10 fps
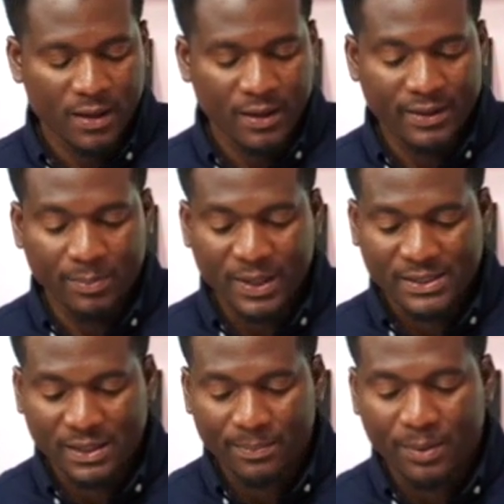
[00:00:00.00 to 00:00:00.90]
the
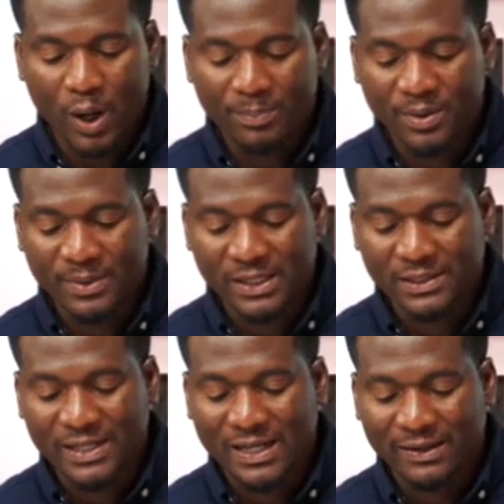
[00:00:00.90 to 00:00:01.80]
BetPawa Premier
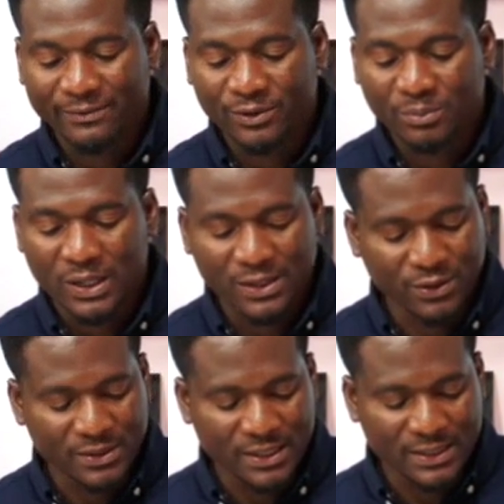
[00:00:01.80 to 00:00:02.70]
League Ghana Football
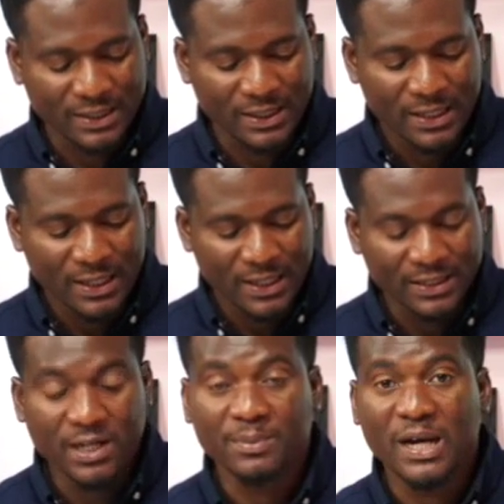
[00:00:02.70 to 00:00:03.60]
Association and
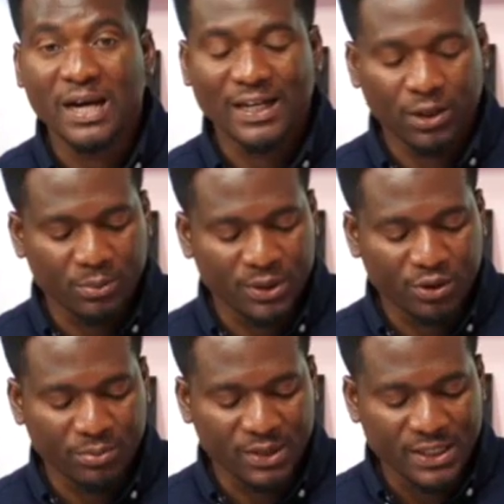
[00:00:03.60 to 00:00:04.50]
Chebia and our modern
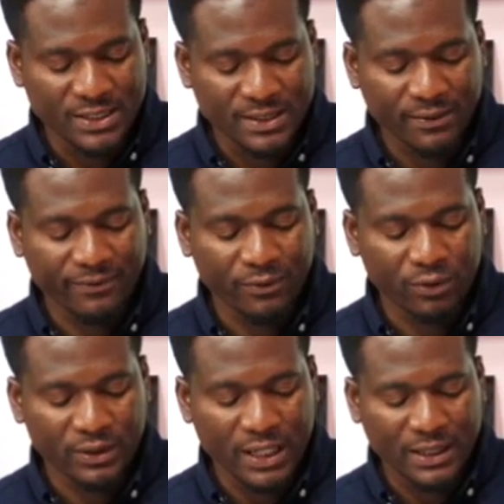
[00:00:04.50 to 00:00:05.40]
nominees for
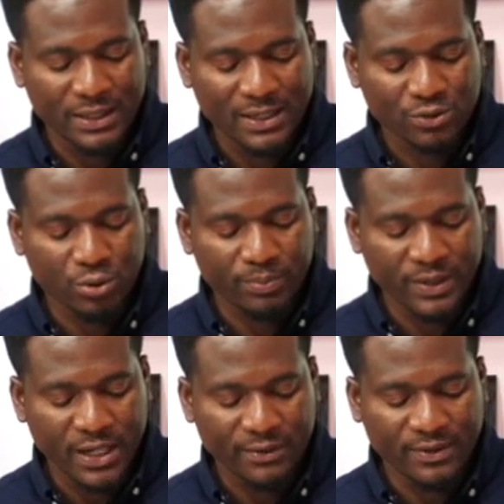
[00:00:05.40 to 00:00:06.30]
the NASCO
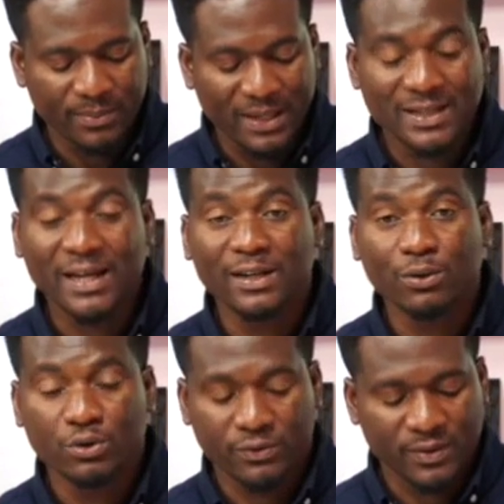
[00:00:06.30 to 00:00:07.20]
Player of the Month and
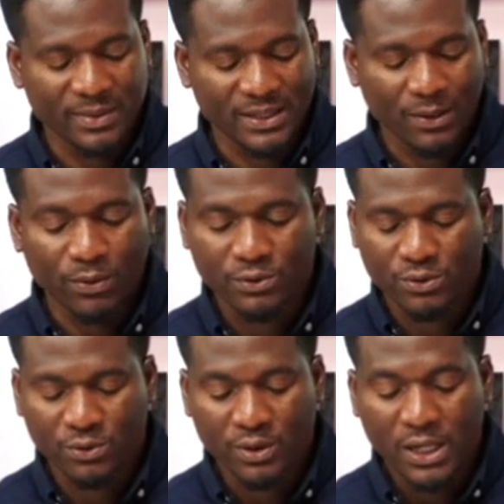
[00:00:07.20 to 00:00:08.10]
Coach of the Month awards
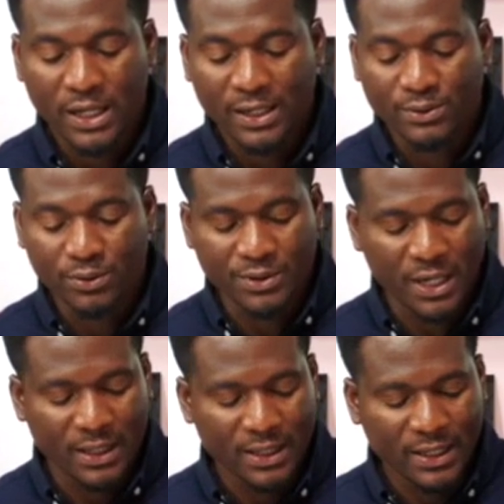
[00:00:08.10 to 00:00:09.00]
no
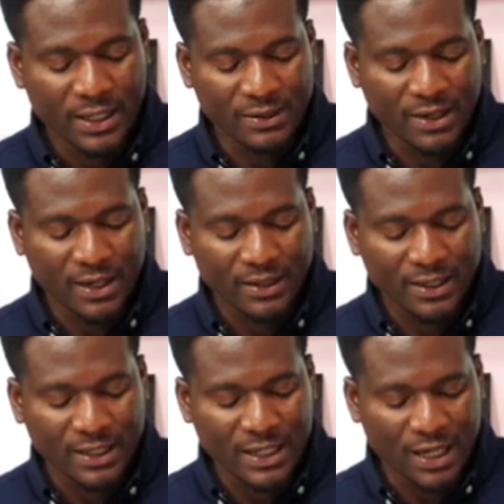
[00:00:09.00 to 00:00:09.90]
etuja and our
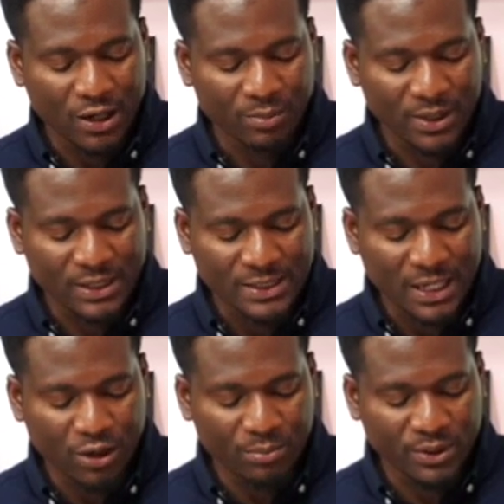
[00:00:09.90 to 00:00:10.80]
omankisa
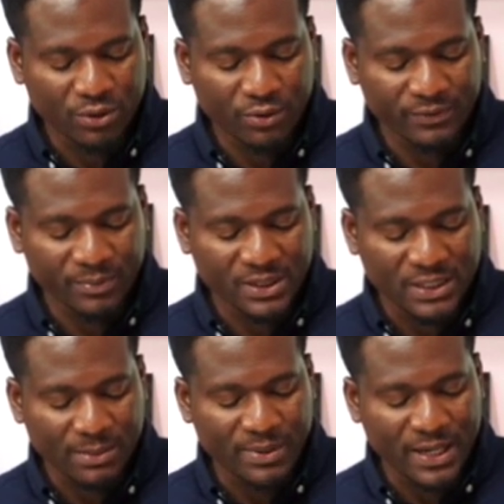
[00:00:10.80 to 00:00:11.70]
or modern confirmation
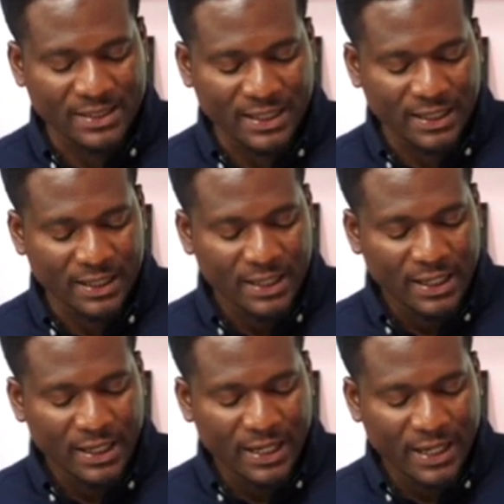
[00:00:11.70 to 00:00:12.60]
e by say
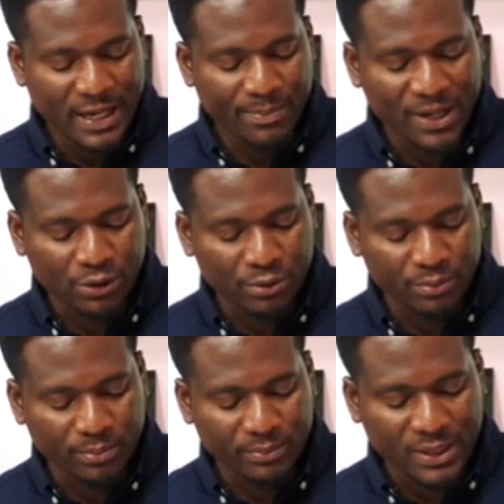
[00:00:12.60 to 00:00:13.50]
ebano
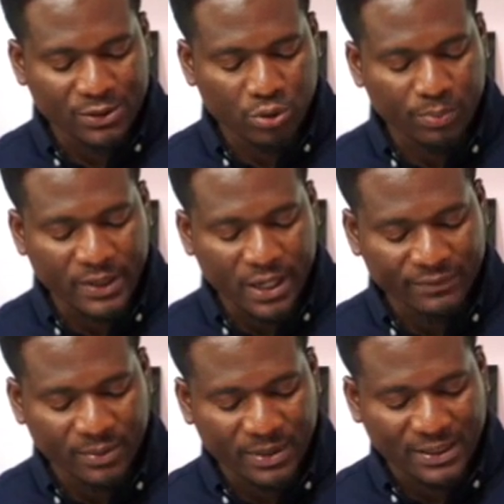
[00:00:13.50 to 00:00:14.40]
NASCO Player of
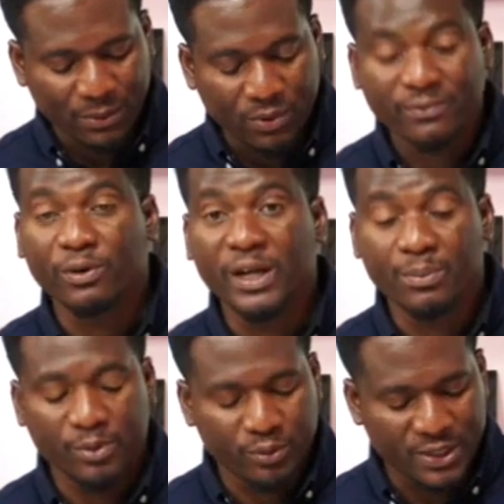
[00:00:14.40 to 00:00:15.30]
the Month award for
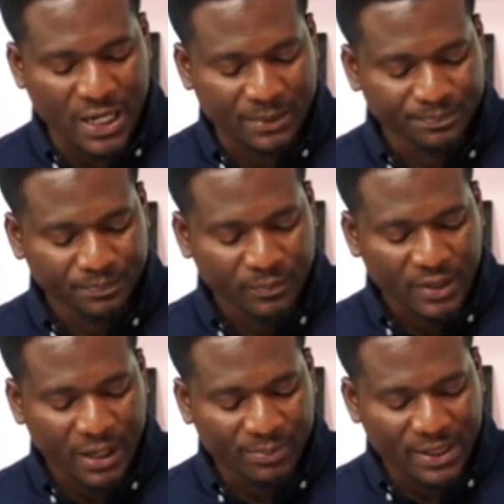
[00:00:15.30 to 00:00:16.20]
April dear
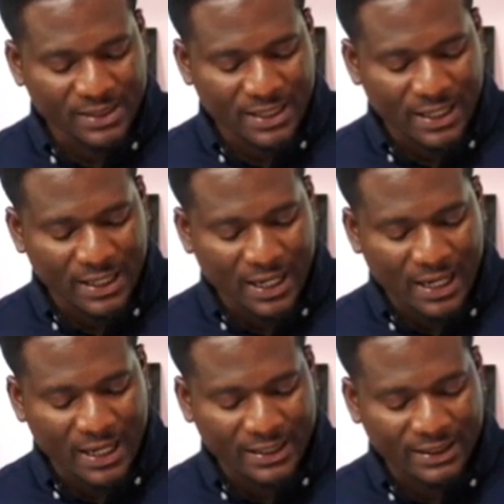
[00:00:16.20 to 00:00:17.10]
a brand here
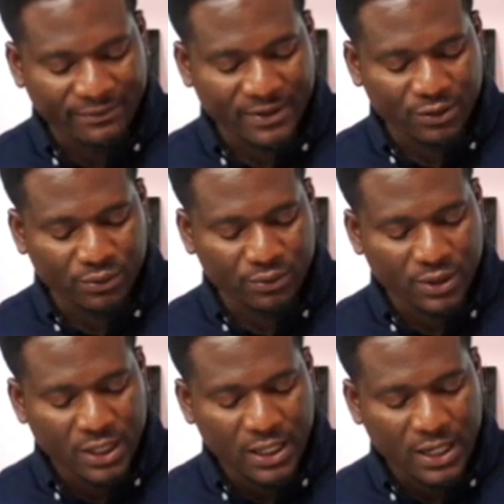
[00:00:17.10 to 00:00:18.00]
your friend
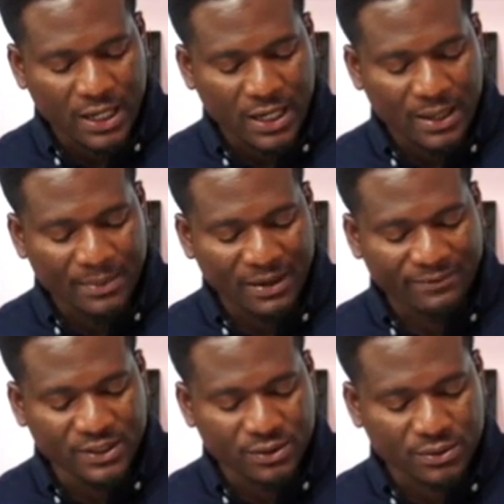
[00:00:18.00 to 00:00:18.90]
Hafiz